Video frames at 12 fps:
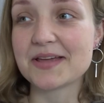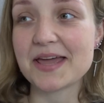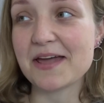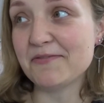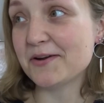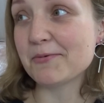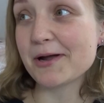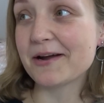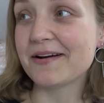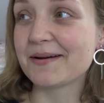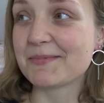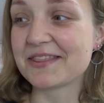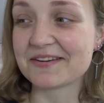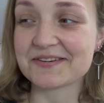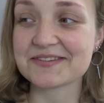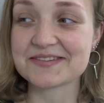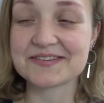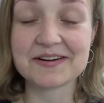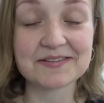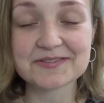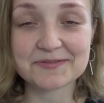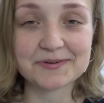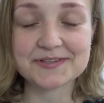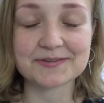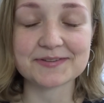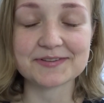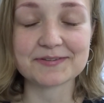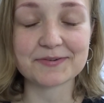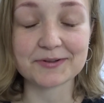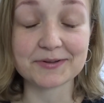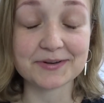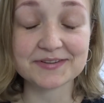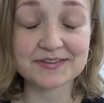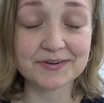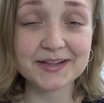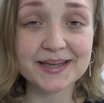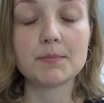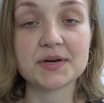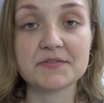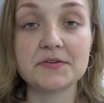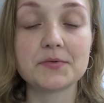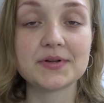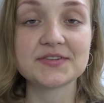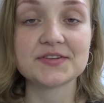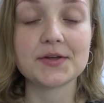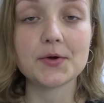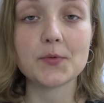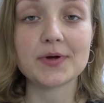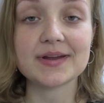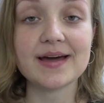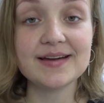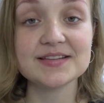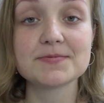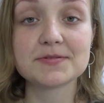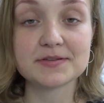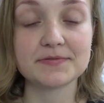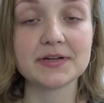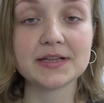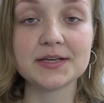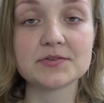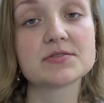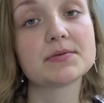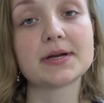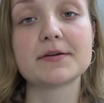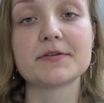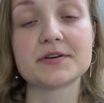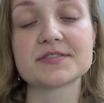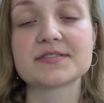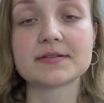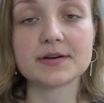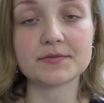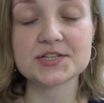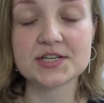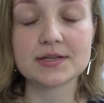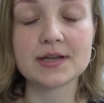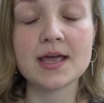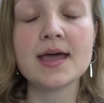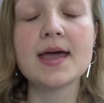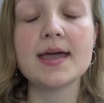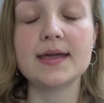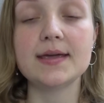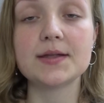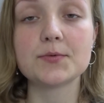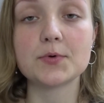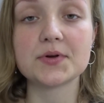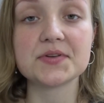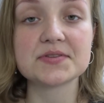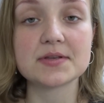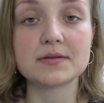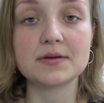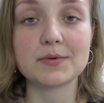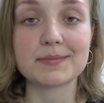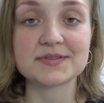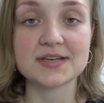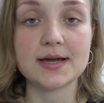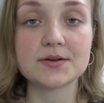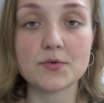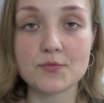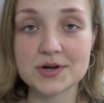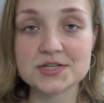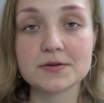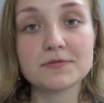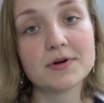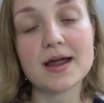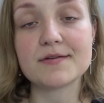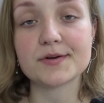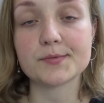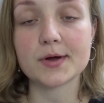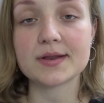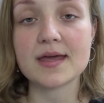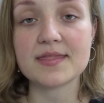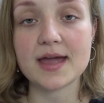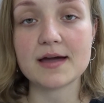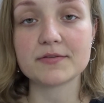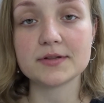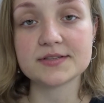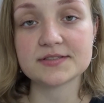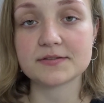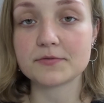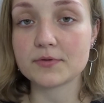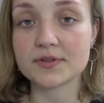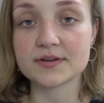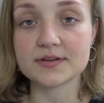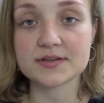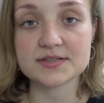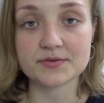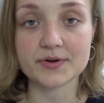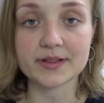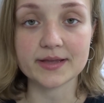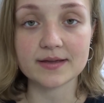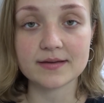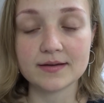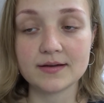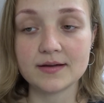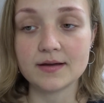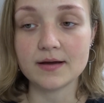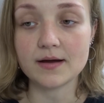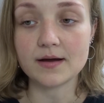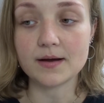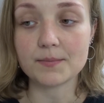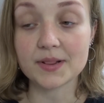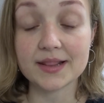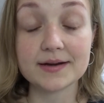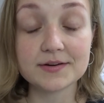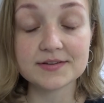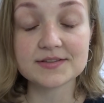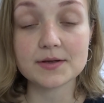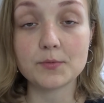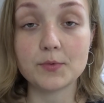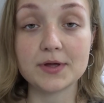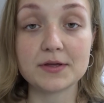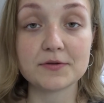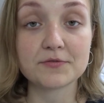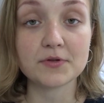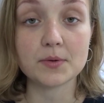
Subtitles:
everywhere. I mean, there's tons of resources for learning Cyrillic, but if you want to know what I specifically used when I first started Russian, it was the website Russian for Everyone. They have a list of all the Cyrillic letters with